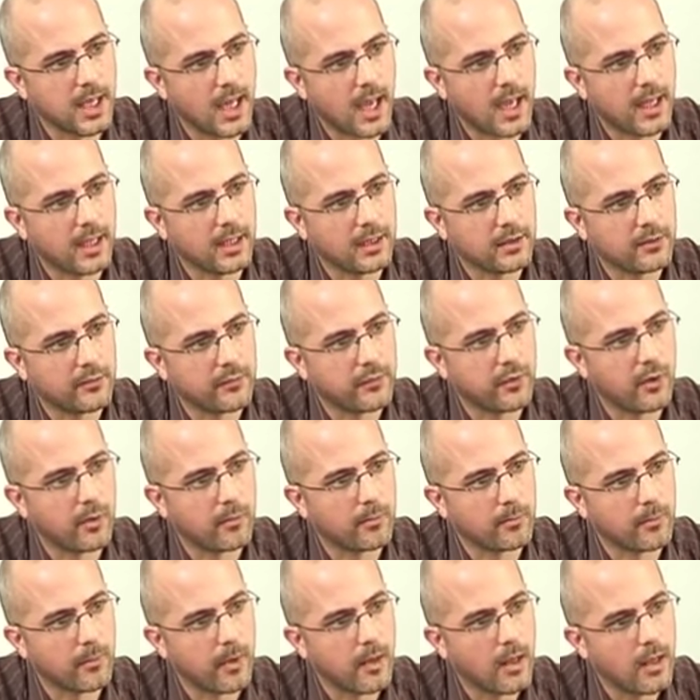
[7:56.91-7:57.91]
gained
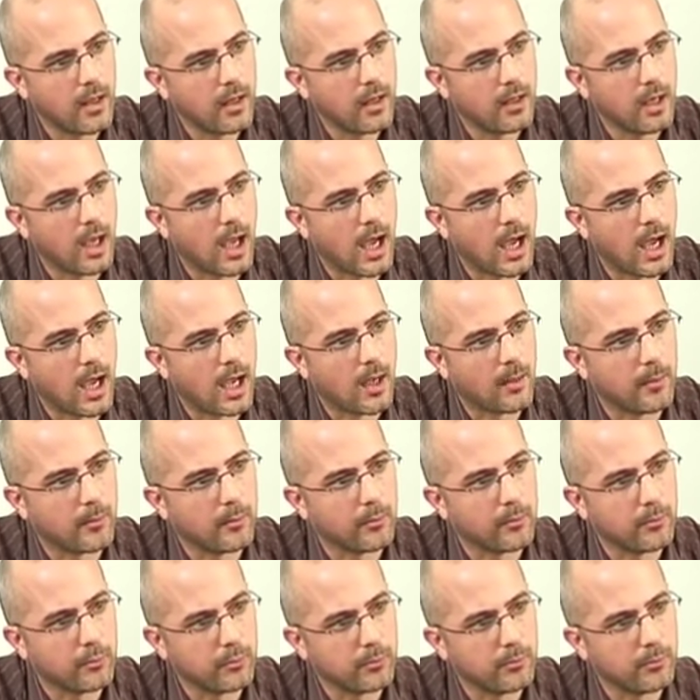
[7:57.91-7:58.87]
from uh,